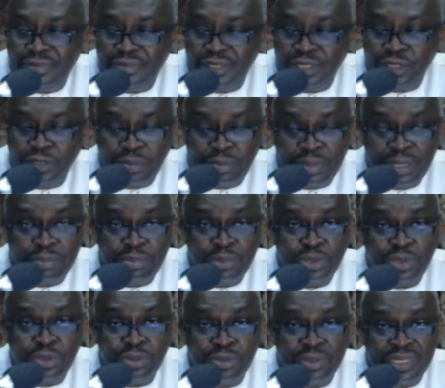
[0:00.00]
You'll be able
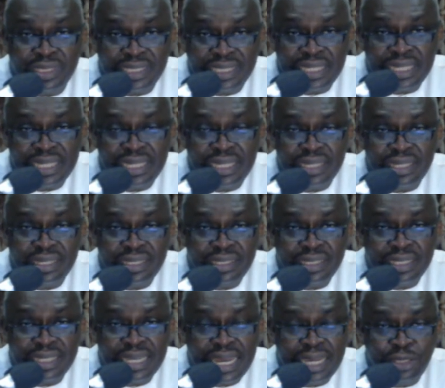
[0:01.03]
to yes, see sir.
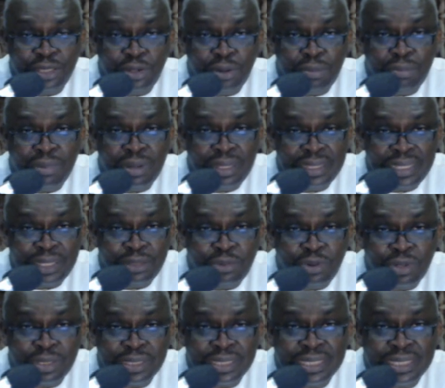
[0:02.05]
that your mother
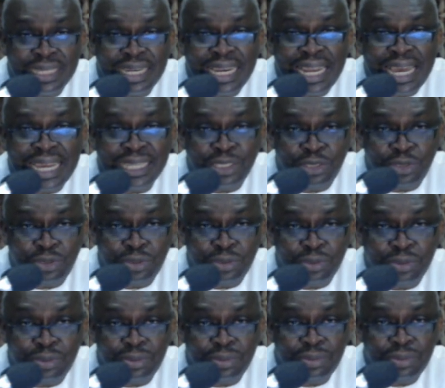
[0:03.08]
was lied to,